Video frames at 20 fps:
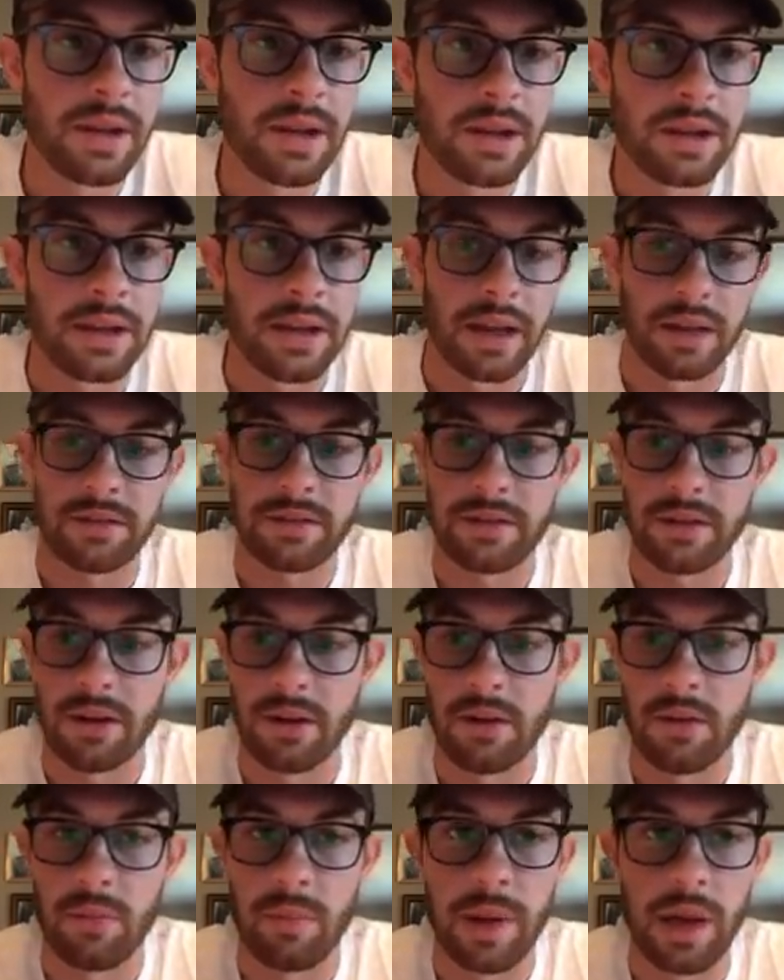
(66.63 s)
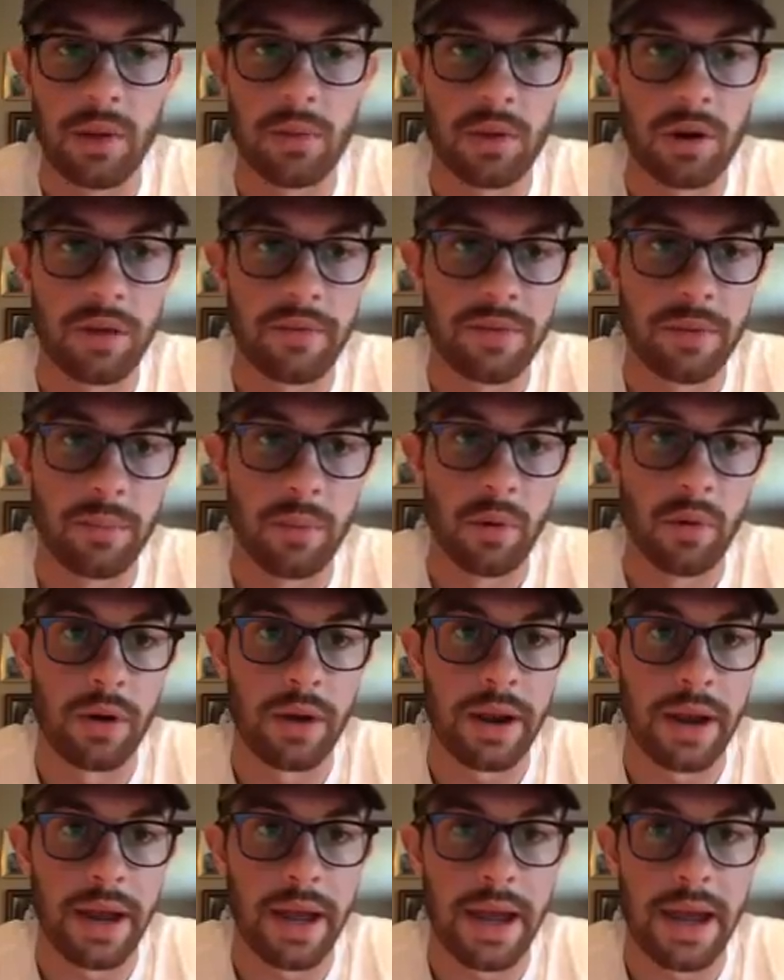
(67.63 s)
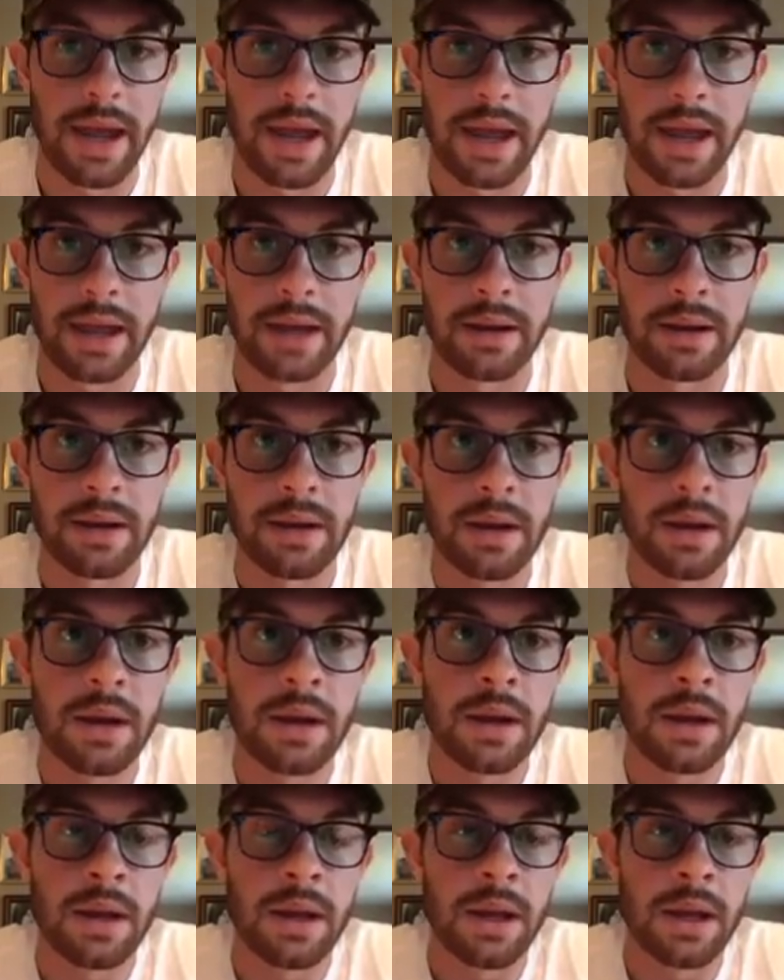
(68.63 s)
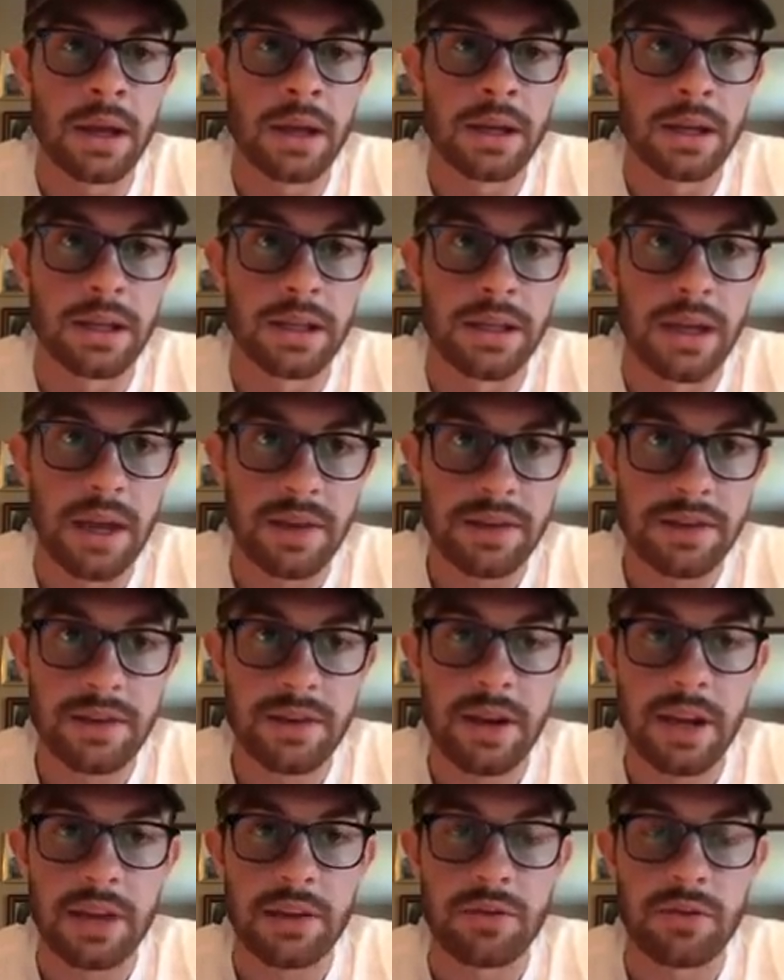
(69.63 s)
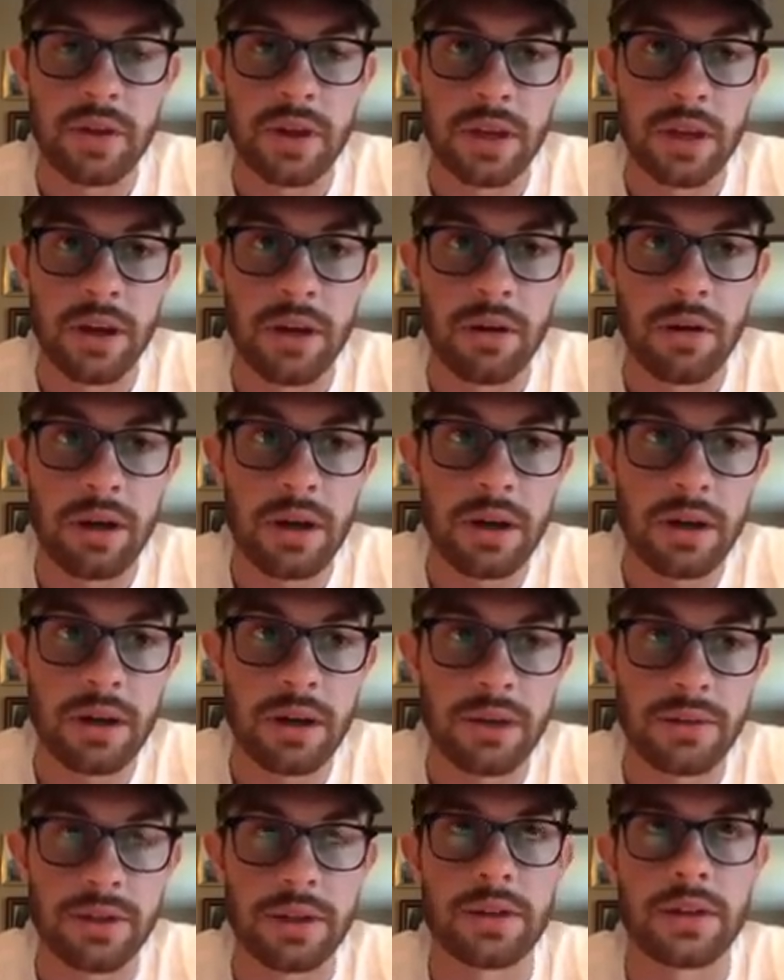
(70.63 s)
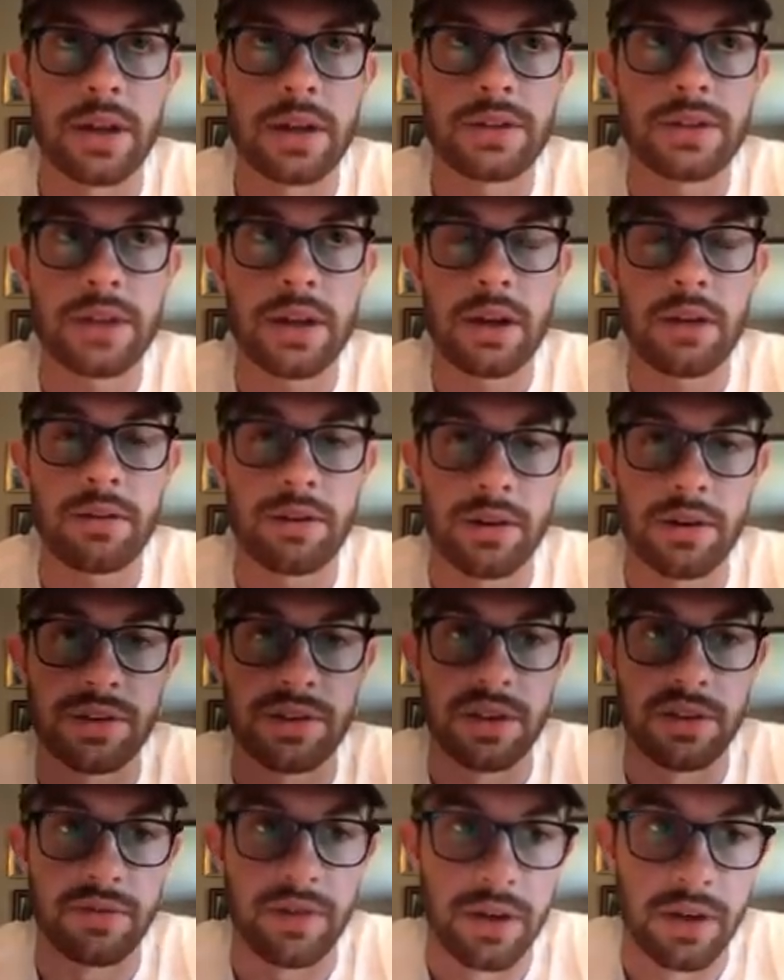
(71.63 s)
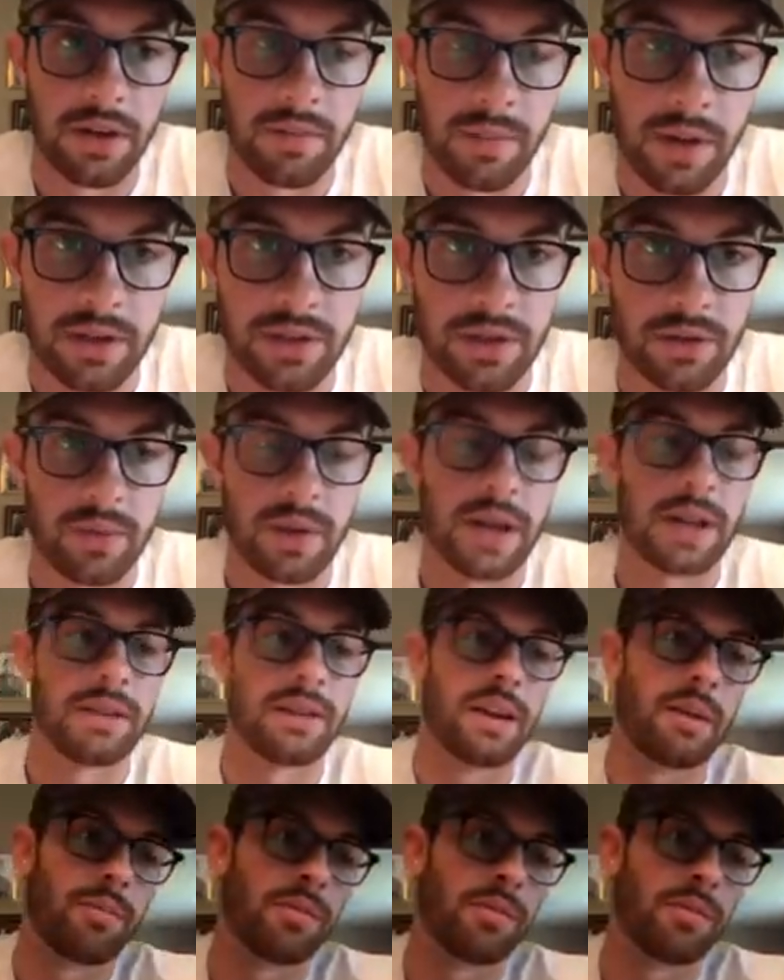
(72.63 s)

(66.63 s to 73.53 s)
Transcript: Yes, so Bell went off the board. And yesterday's video, it was either yesterday or Thursday's video, I'm not sure when I ended up